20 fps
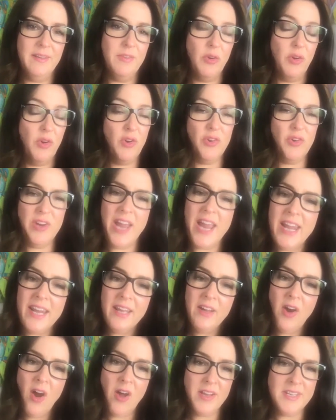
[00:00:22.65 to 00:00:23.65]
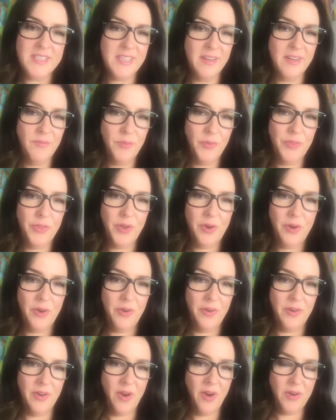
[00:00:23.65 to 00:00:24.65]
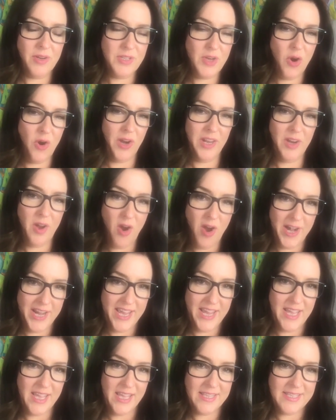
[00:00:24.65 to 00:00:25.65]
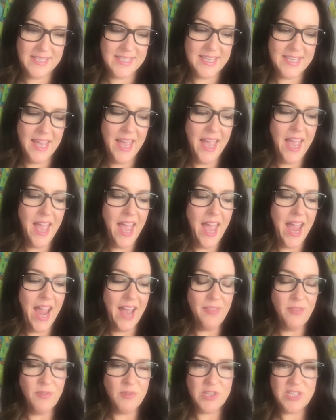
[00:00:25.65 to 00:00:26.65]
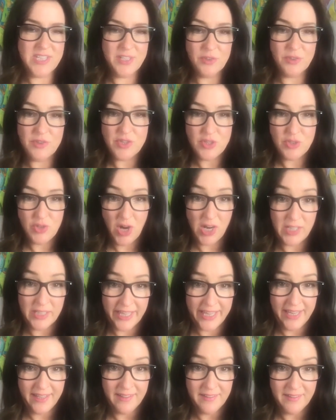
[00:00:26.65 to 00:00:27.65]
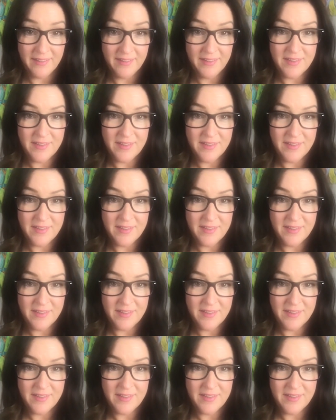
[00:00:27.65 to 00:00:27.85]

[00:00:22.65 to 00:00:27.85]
they're creating content for their target audience, and they're still struggling.